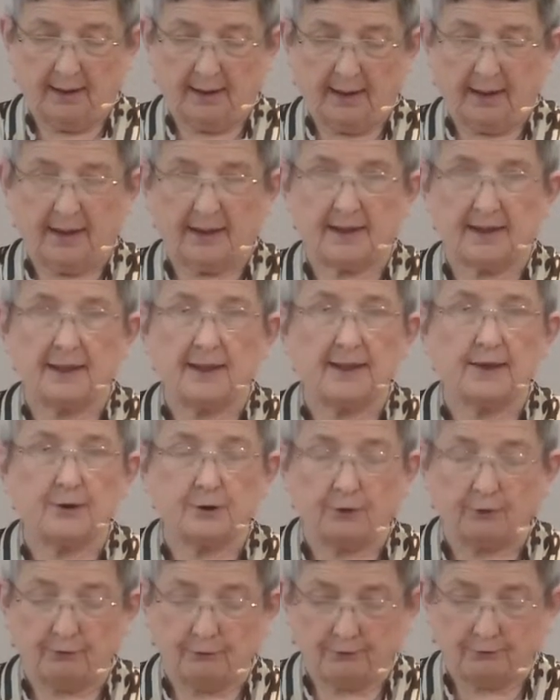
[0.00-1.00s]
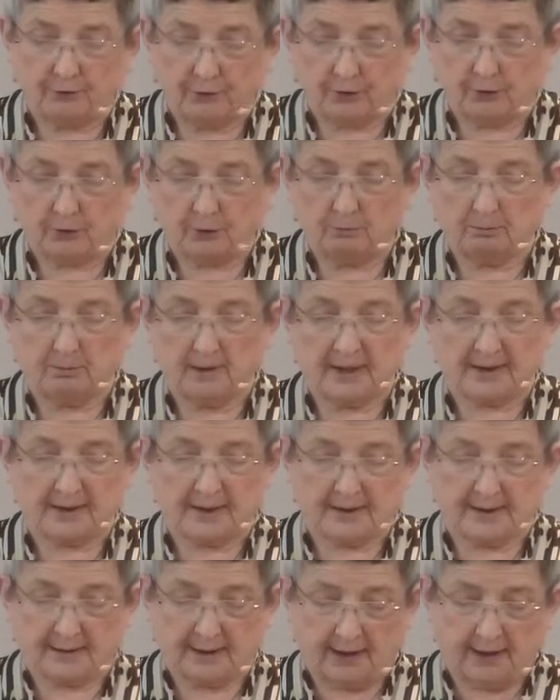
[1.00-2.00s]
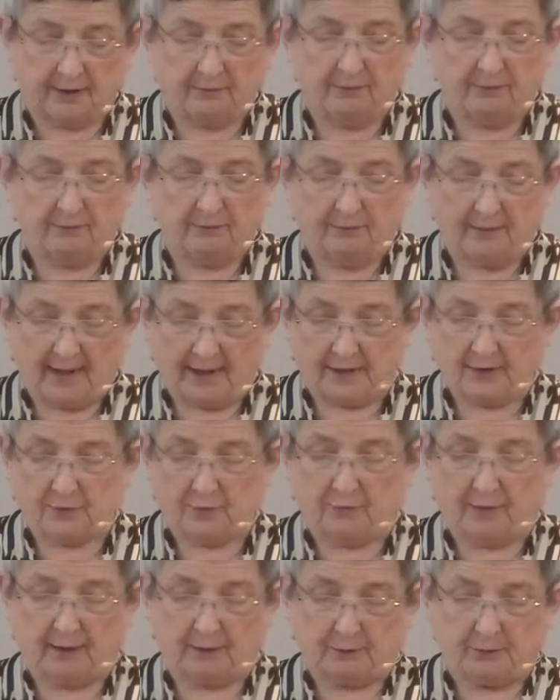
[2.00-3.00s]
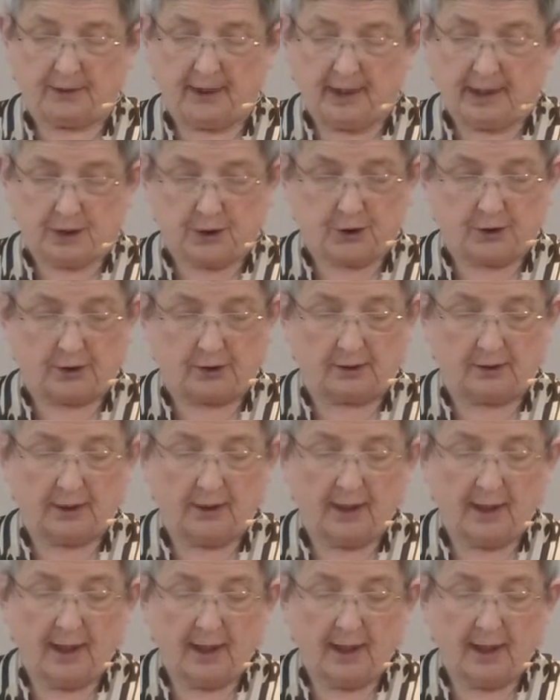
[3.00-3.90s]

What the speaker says: It needs a firm, steadfast foundation,